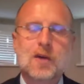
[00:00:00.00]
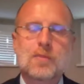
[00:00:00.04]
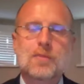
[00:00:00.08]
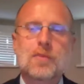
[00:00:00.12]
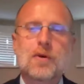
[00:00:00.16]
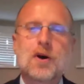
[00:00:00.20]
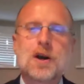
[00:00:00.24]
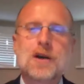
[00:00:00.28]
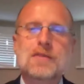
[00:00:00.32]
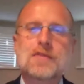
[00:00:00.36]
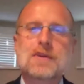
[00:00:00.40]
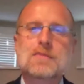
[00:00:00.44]
are
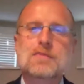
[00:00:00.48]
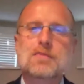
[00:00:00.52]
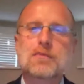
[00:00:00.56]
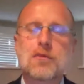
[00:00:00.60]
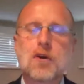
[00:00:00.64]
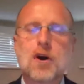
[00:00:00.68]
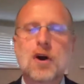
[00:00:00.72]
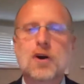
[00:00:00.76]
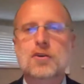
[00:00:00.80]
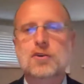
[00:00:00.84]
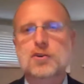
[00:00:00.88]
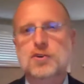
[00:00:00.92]
part of a
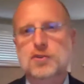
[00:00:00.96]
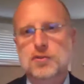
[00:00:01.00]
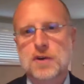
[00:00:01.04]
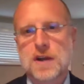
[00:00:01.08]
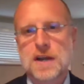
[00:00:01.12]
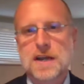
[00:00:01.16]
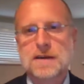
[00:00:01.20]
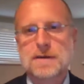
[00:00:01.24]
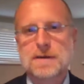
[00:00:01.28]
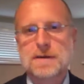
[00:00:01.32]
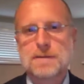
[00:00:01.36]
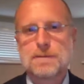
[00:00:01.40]
broader
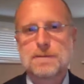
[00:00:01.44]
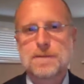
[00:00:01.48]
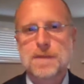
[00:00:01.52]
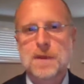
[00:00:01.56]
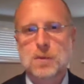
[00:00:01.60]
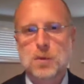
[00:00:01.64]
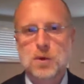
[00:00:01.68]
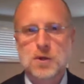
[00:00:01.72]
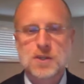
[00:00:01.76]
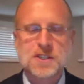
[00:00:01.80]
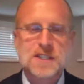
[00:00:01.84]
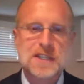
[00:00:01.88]
trend
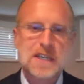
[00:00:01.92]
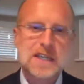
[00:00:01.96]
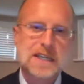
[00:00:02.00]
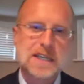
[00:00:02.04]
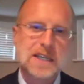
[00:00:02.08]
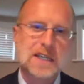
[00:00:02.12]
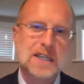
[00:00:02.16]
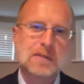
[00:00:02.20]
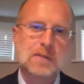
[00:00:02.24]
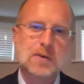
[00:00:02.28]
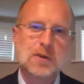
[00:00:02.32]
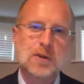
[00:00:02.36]
we're
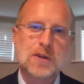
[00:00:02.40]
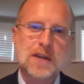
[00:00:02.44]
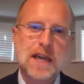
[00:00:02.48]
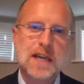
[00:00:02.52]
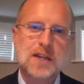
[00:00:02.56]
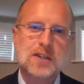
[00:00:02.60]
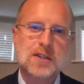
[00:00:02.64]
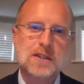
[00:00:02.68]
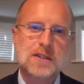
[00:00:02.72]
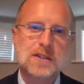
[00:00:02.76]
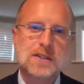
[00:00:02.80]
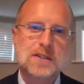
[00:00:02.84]
seeing in
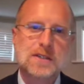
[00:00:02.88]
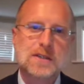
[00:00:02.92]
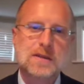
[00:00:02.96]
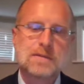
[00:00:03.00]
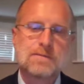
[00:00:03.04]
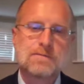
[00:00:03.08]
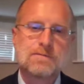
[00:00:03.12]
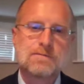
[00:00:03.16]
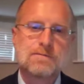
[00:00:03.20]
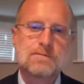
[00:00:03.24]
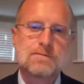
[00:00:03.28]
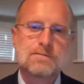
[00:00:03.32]
communications.
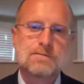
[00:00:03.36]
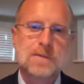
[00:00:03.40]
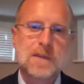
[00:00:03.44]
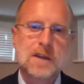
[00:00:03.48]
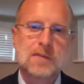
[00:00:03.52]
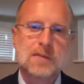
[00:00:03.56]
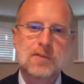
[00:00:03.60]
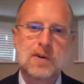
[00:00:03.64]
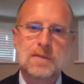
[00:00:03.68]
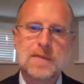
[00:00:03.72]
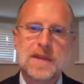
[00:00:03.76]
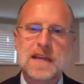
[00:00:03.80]

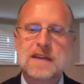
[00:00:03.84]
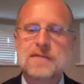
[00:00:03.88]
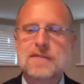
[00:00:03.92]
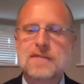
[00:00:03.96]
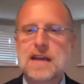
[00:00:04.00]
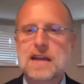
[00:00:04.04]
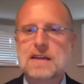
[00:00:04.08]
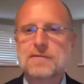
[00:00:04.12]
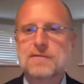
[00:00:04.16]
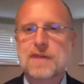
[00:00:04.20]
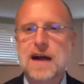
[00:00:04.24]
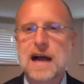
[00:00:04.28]
From
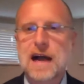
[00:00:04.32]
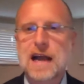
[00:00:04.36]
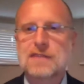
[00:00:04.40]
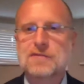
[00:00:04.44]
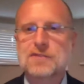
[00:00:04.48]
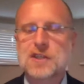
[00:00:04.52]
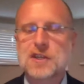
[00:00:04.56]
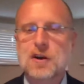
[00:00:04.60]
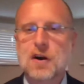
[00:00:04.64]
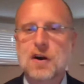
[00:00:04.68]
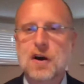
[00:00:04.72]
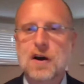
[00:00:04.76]
innovative
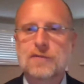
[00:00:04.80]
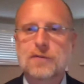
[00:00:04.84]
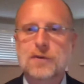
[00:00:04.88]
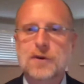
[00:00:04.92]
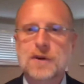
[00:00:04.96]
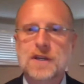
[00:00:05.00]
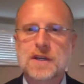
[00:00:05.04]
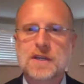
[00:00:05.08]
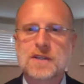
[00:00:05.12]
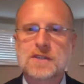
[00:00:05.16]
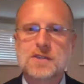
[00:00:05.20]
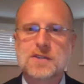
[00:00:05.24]
5G
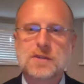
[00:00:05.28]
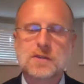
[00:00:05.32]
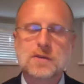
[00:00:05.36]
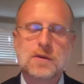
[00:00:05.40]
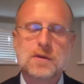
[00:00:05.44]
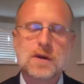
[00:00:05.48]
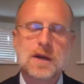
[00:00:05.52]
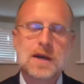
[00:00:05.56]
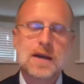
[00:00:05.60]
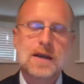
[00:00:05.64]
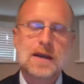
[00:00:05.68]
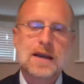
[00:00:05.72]
offerings
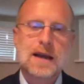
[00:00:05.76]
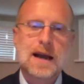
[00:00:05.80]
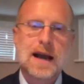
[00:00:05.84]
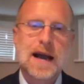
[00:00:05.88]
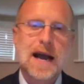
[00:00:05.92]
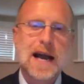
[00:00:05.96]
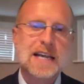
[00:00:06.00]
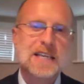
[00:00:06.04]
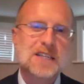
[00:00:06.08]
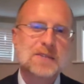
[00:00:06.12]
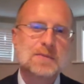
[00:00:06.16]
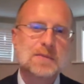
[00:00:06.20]
to
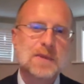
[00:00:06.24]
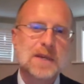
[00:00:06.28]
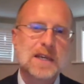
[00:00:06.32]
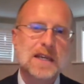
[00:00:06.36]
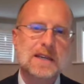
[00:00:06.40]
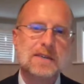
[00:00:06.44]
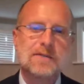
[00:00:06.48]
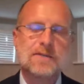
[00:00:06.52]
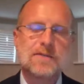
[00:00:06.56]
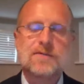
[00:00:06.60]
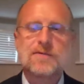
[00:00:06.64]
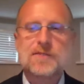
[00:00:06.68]

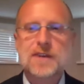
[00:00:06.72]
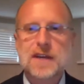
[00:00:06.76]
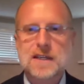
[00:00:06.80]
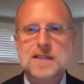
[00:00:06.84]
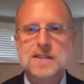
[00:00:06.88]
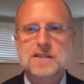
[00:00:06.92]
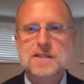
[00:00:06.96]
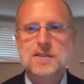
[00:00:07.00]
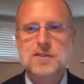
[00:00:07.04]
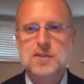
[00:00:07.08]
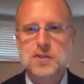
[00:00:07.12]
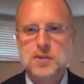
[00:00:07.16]
high-speed
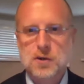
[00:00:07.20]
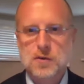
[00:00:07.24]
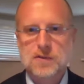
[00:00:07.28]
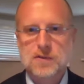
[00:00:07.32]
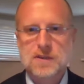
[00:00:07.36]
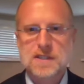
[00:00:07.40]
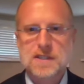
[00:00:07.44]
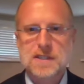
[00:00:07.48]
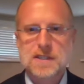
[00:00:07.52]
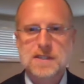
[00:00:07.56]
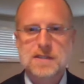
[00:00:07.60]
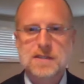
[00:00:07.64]
fixed
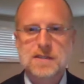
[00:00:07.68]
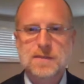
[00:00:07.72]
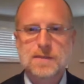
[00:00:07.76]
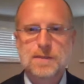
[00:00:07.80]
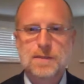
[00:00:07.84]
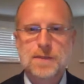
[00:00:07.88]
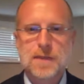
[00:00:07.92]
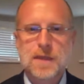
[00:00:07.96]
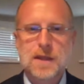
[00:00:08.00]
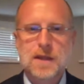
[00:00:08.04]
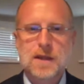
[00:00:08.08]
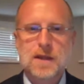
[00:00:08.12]
services,
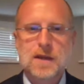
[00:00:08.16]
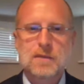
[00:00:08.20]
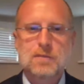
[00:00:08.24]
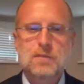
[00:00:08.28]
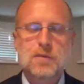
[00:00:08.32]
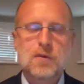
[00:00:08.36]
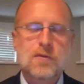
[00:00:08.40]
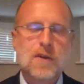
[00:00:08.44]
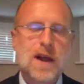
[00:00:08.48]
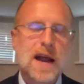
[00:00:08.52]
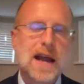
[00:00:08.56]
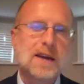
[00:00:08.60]

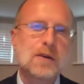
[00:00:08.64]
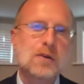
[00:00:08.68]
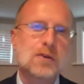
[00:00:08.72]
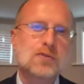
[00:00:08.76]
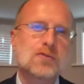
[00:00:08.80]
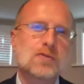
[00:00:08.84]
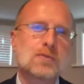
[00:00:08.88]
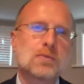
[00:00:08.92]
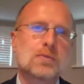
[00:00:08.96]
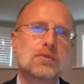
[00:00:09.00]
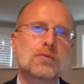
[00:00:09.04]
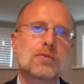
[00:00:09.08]

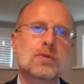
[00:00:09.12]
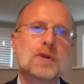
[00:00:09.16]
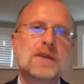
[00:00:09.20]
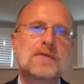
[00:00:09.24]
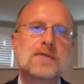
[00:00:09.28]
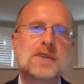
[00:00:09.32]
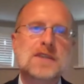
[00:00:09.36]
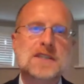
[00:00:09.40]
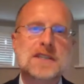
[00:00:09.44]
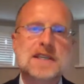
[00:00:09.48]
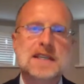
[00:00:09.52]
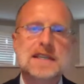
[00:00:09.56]
providers from
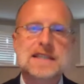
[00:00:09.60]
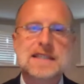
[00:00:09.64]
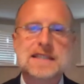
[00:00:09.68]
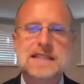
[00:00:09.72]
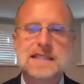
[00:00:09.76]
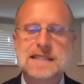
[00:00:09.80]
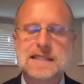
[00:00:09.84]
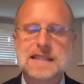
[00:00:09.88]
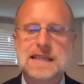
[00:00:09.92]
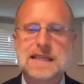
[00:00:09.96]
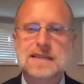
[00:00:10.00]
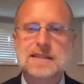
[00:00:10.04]
previously
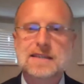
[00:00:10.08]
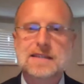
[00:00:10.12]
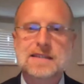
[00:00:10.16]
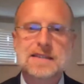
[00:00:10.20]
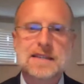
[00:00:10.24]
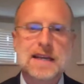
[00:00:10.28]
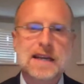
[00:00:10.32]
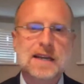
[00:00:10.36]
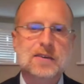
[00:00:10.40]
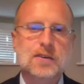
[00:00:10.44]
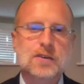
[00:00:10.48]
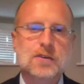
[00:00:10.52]
distinct
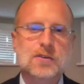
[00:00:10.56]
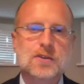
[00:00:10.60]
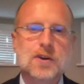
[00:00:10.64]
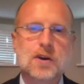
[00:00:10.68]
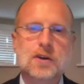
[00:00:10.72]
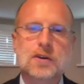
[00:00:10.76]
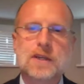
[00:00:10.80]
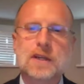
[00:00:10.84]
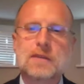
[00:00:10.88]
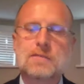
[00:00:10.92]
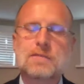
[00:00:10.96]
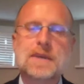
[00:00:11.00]
sectors
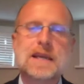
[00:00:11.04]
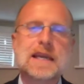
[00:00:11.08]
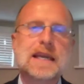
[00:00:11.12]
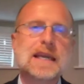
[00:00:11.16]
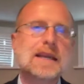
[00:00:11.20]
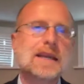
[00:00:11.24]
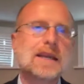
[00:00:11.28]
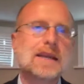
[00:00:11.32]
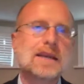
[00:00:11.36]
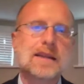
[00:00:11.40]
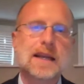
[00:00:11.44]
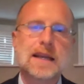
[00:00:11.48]
are
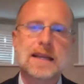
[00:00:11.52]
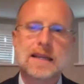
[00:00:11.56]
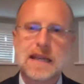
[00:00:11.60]
competing